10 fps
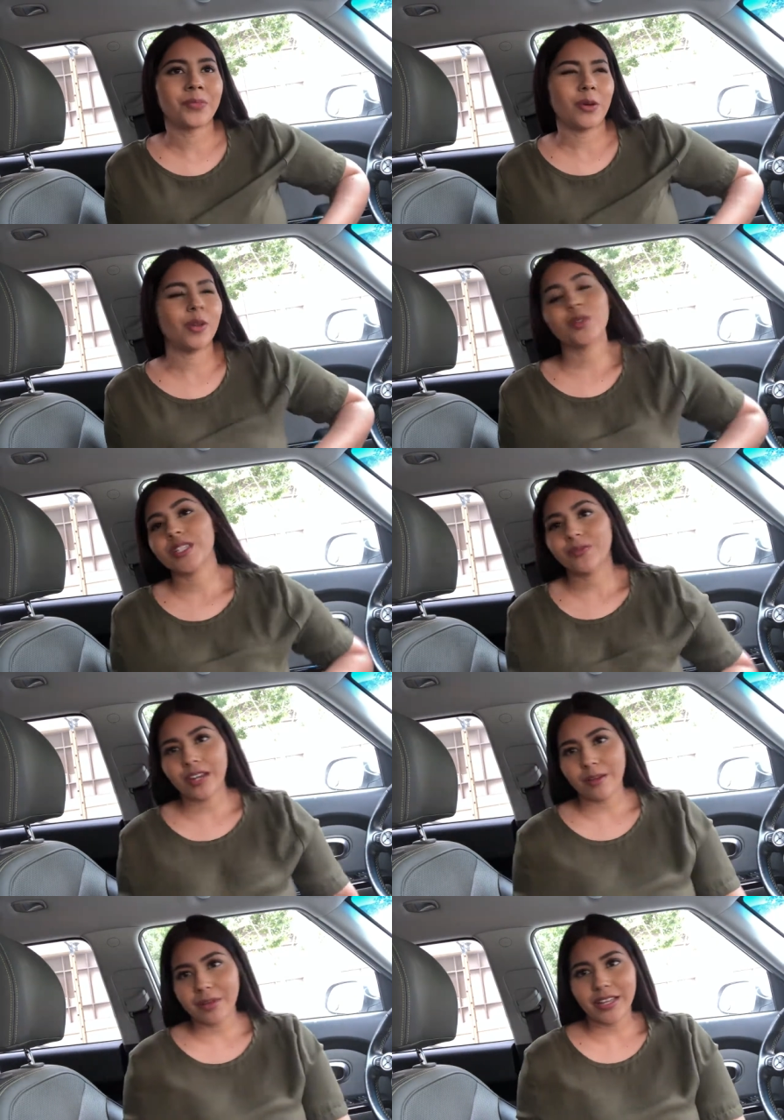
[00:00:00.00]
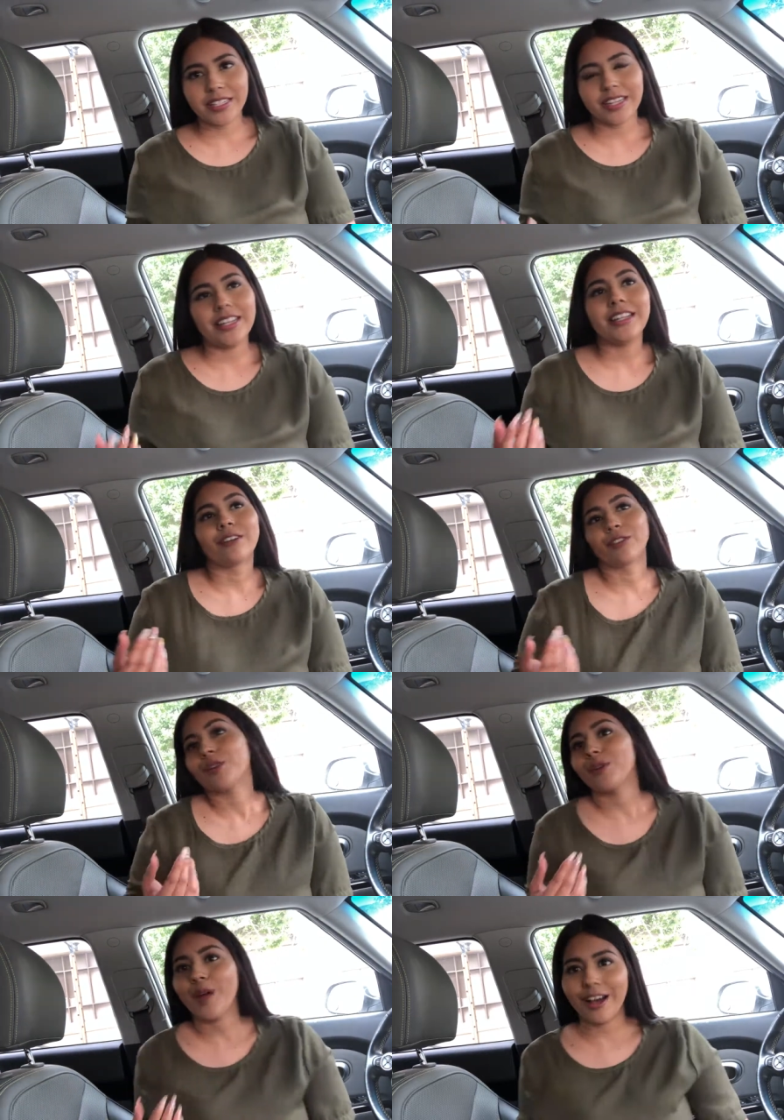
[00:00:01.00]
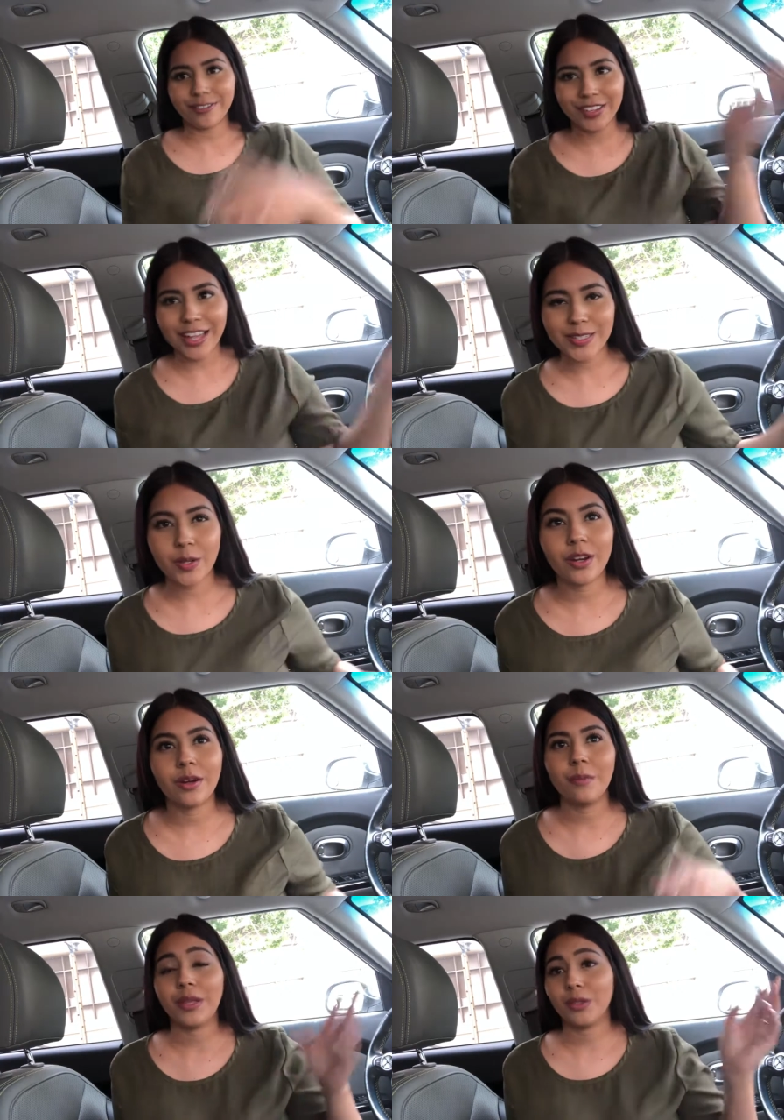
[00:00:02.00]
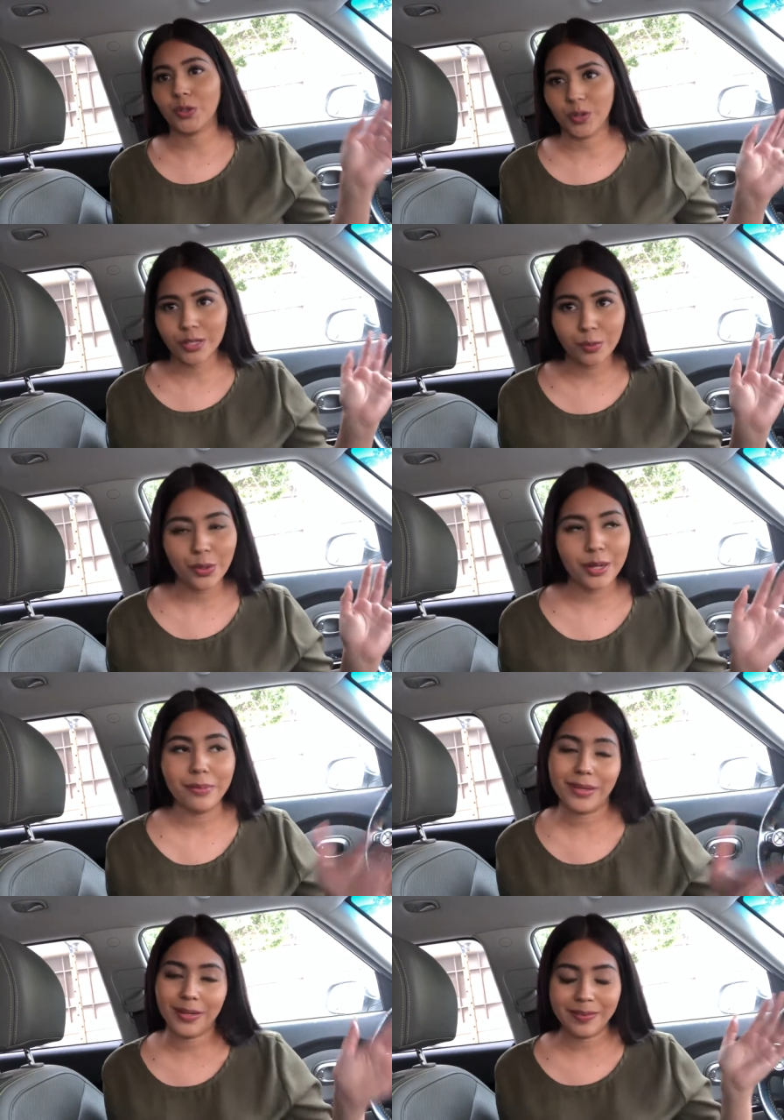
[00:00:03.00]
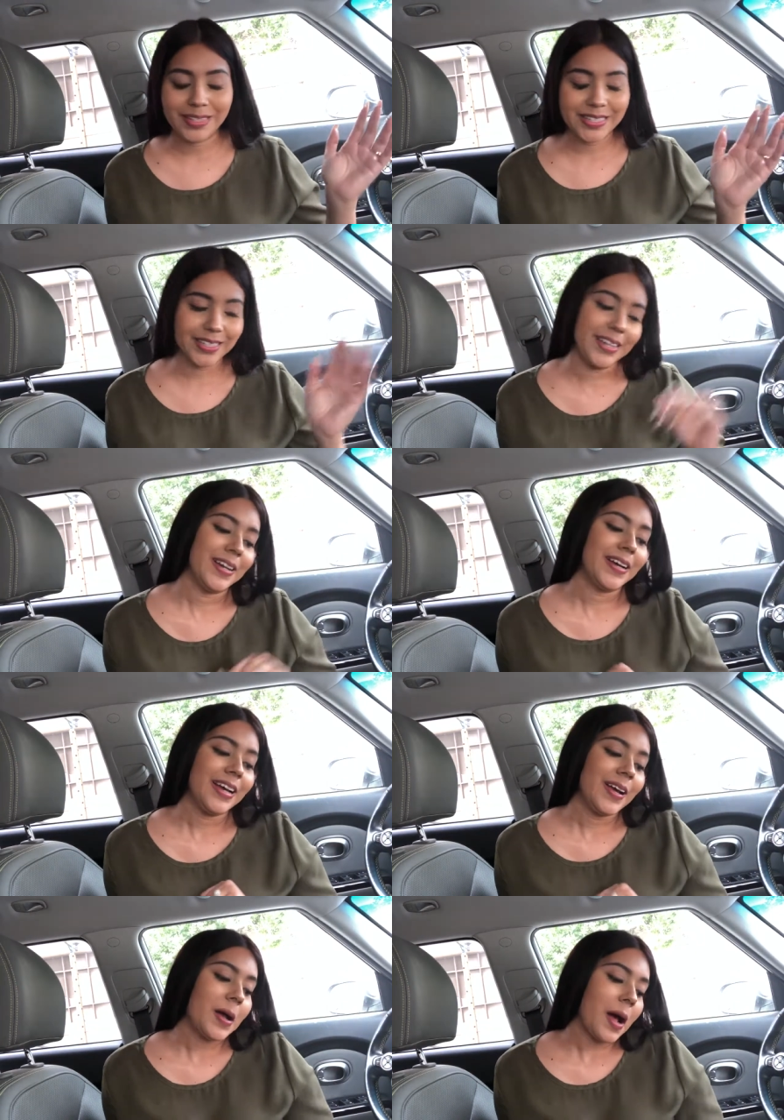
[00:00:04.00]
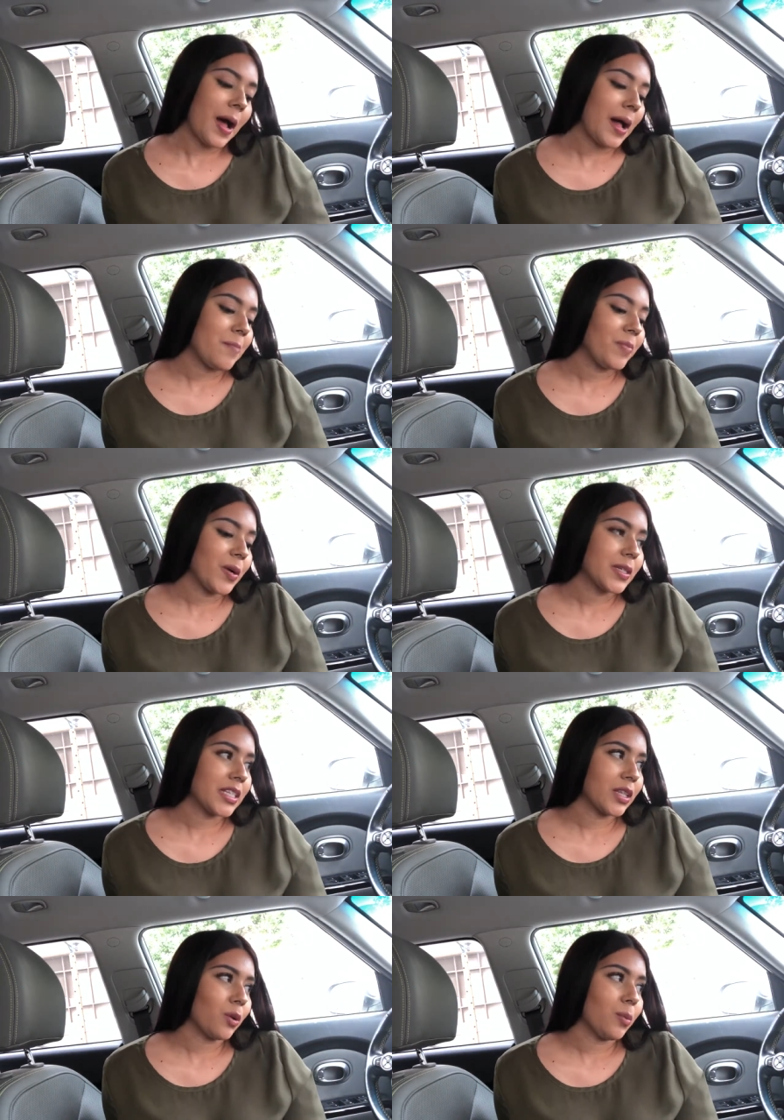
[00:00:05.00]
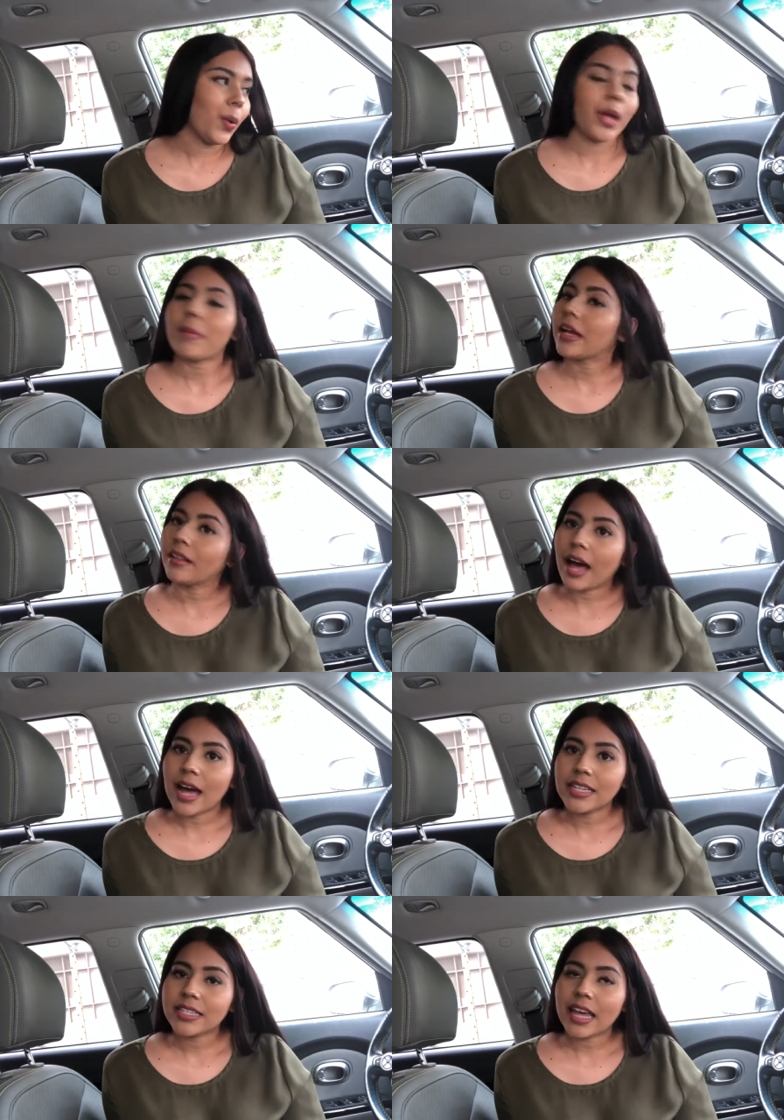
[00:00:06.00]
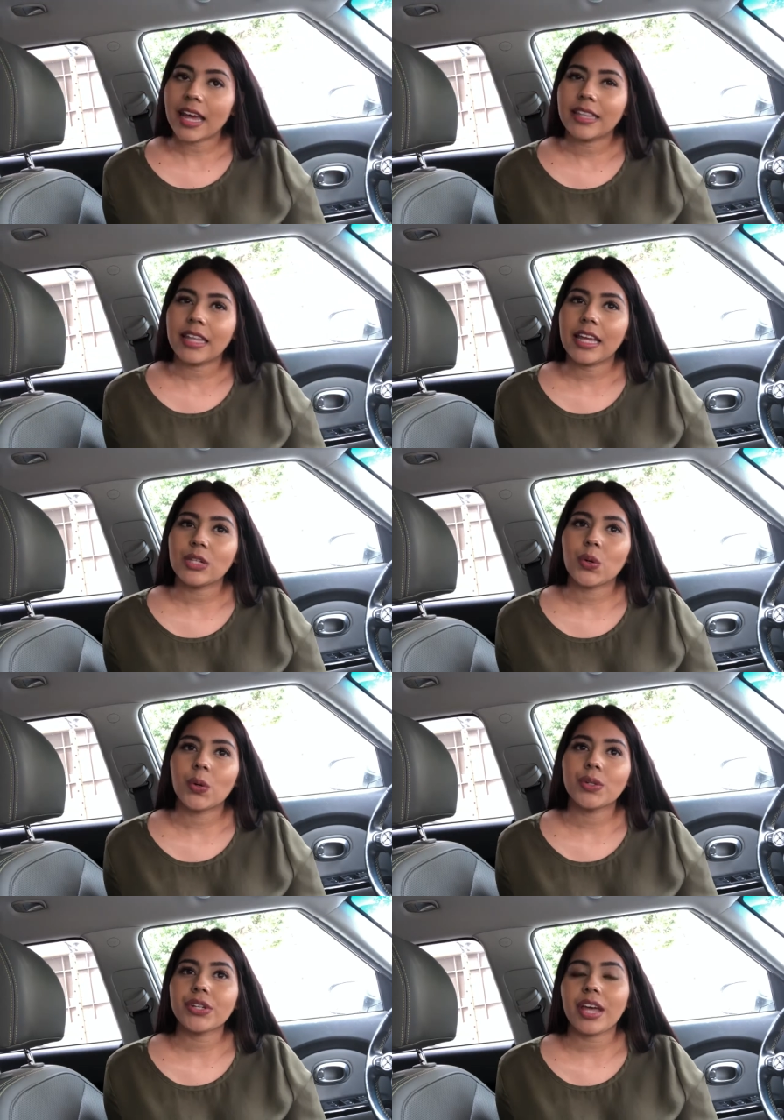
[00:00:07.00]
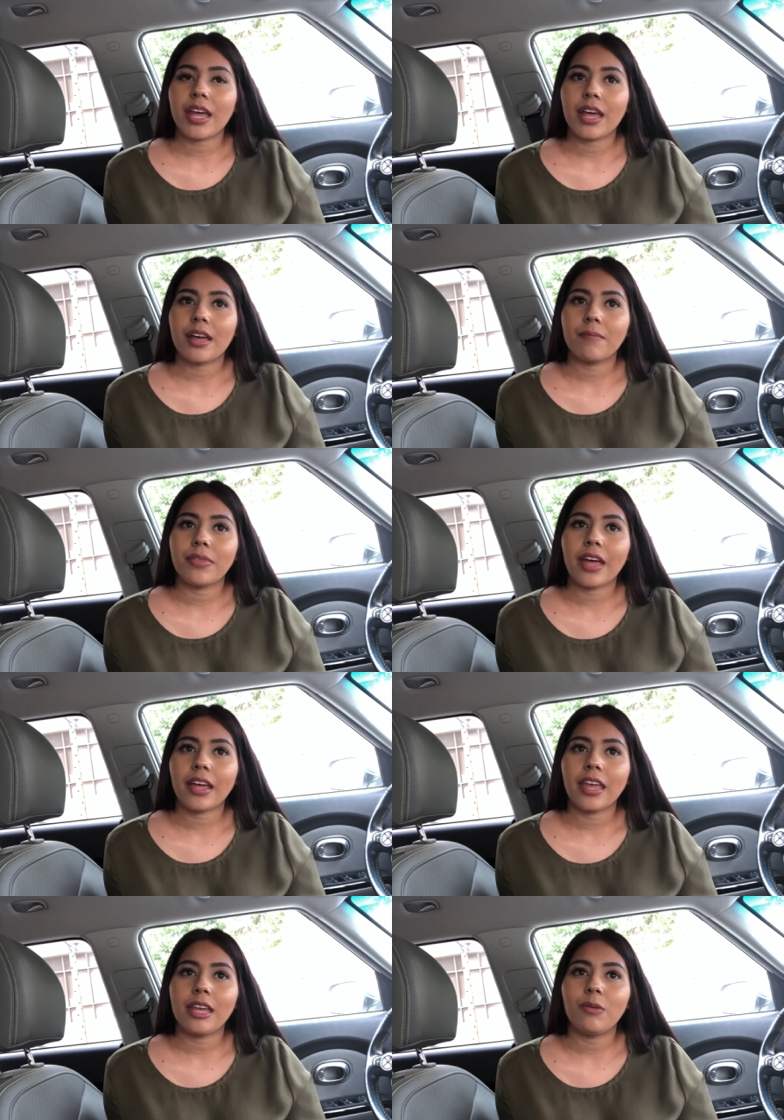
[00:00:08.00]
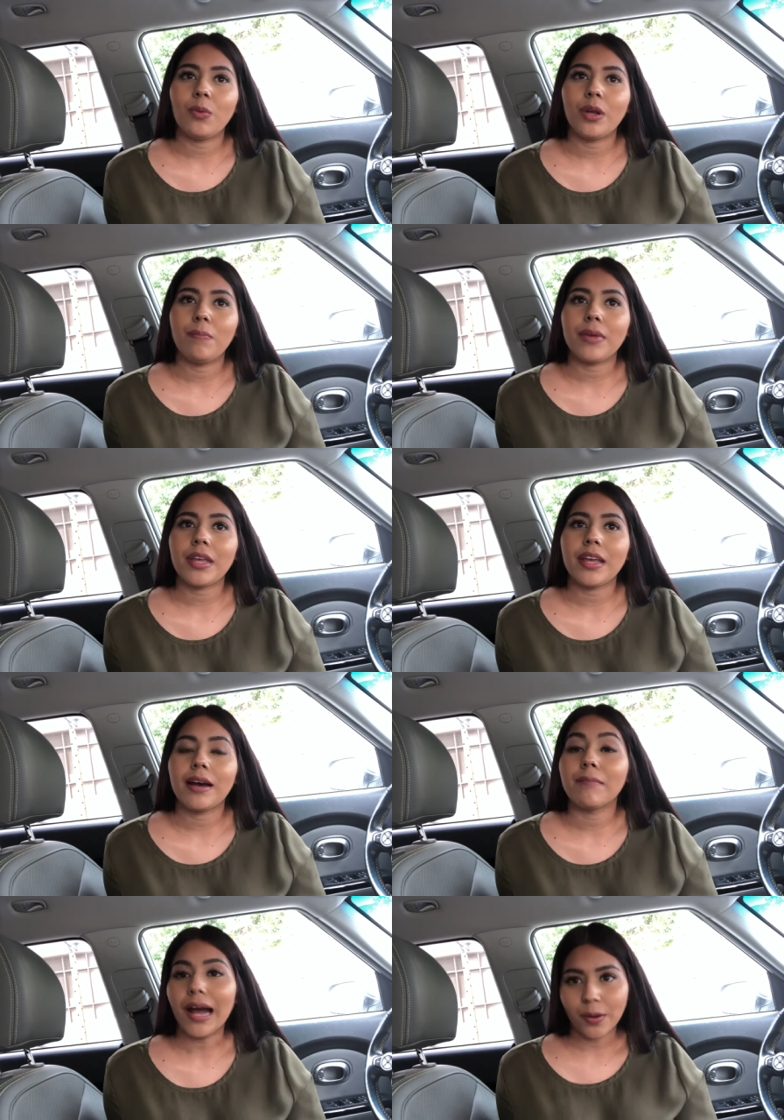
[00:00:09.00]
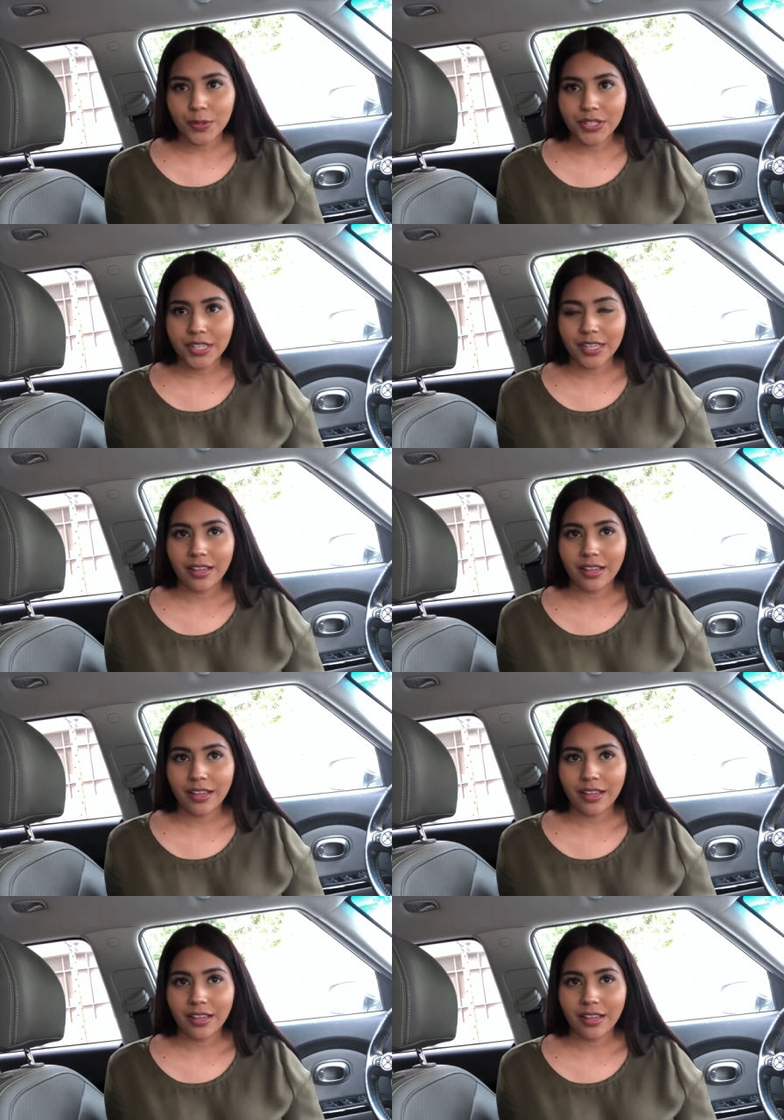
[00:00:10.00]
which was funny because then he never grew after that, so I ended up being the shortest boy. But anyways, there was this little boy in my class, and they told him that he would be a mouse,